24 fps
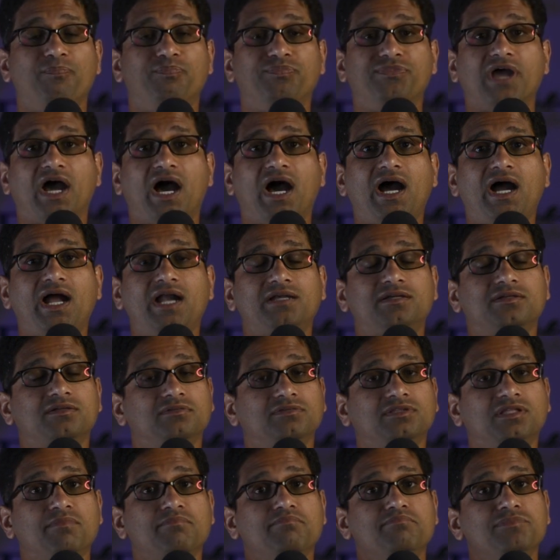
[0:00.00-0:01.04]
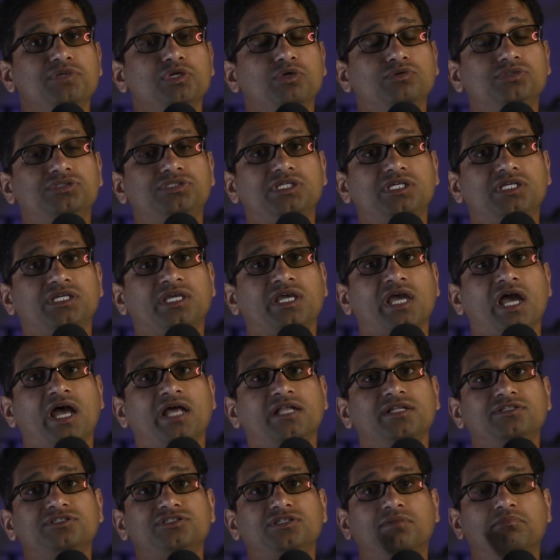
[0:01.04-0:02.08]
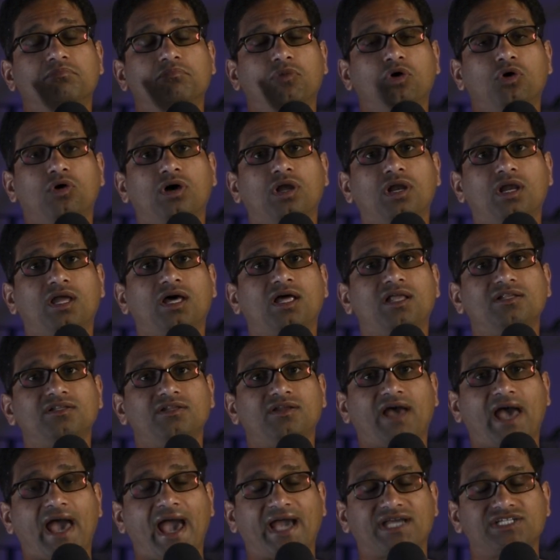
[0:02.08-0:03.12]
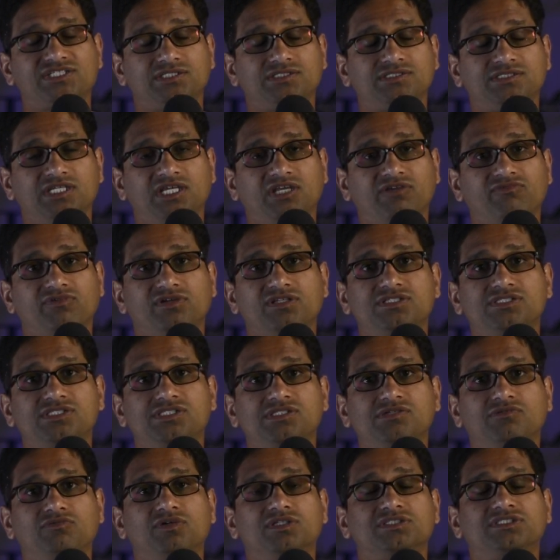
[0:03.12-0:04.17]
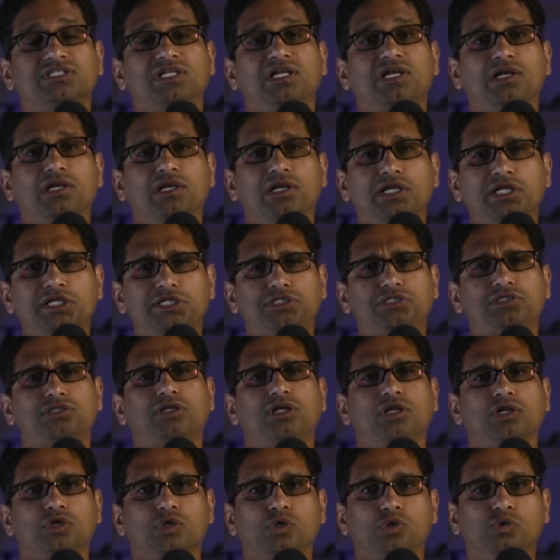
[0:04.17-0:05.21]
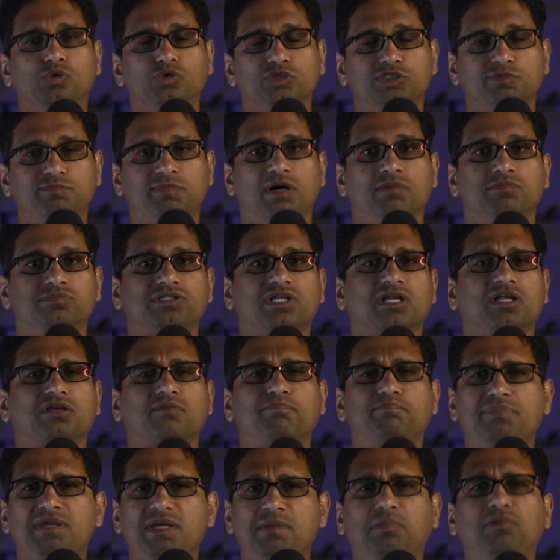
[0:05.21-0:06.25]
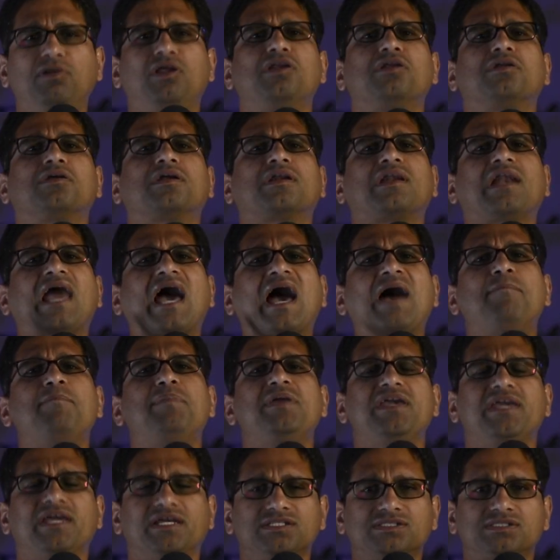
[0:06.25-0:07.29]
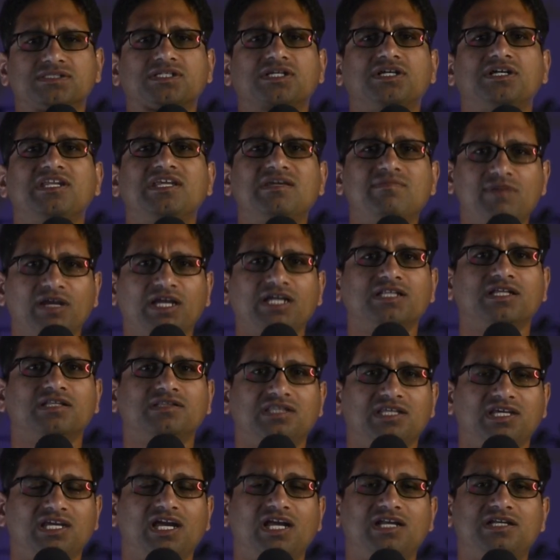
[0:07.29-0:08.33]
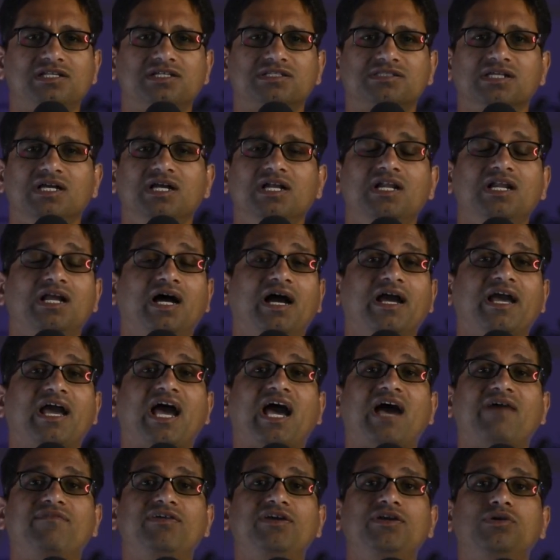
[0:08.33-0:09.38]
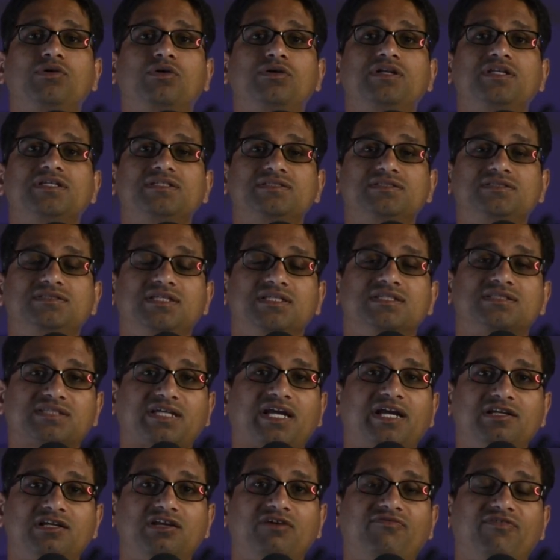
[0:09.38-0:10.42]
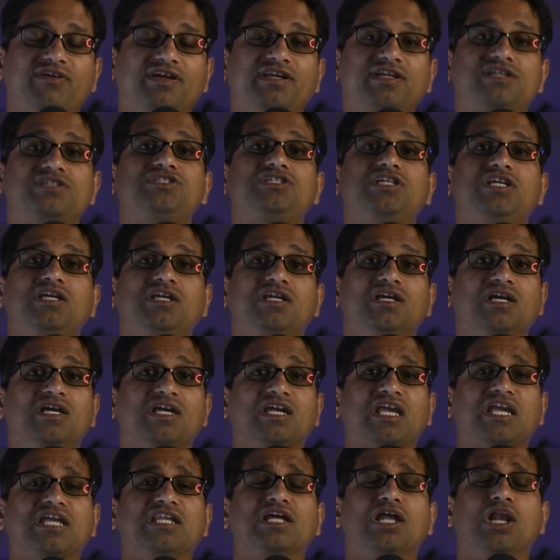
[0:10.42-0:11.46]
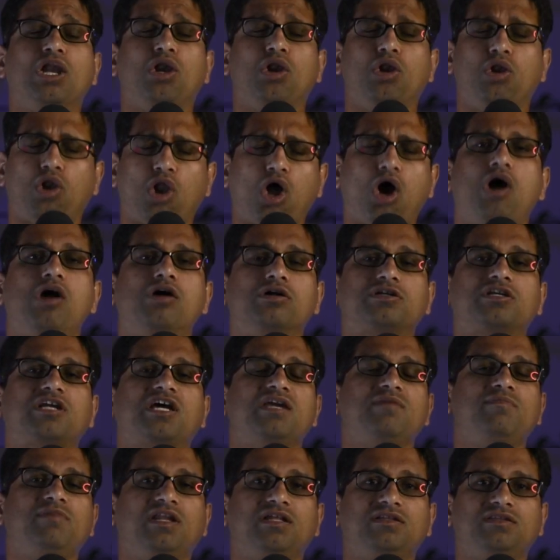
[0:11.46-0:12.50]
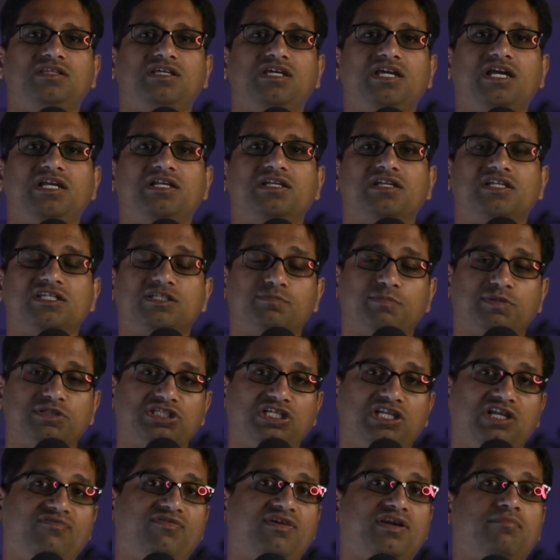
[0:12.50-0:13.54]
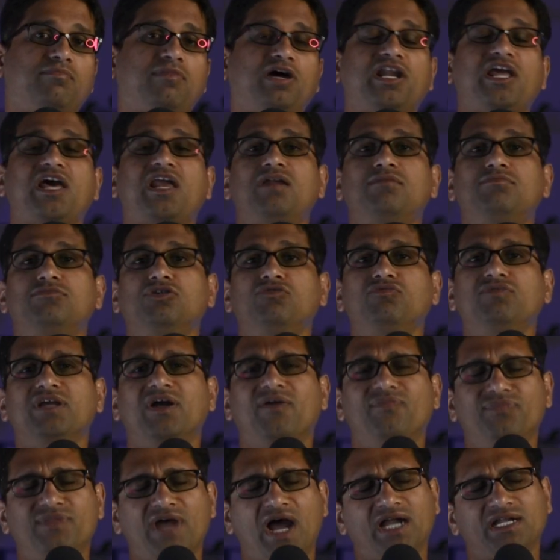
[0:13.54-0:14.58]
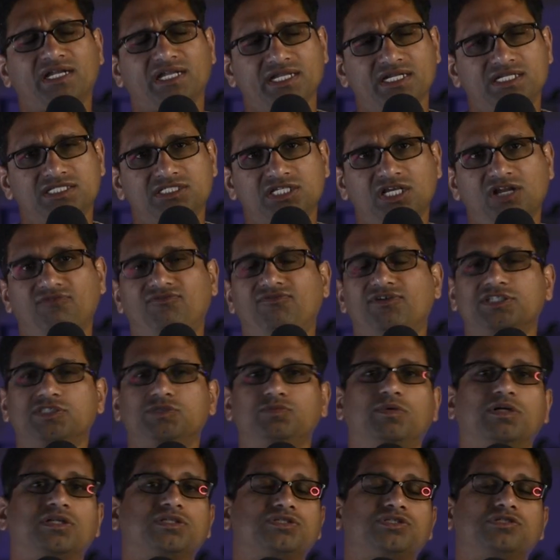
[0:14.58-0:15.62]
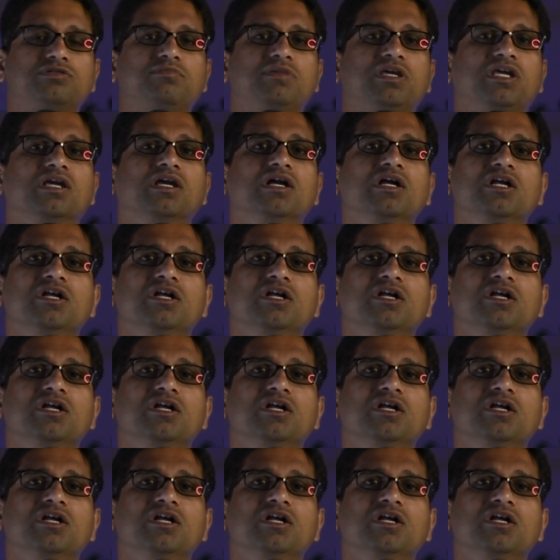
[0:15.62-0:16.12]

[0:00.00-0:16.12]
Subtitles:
That the music and the Mohanlal action sequence, it was literal goosebumps. Like people are clapping and screaming in the theaters. I haven't noticed this kind of energy in a long time in a theater, especially for a Malayalam movie, and that itself was worth to me.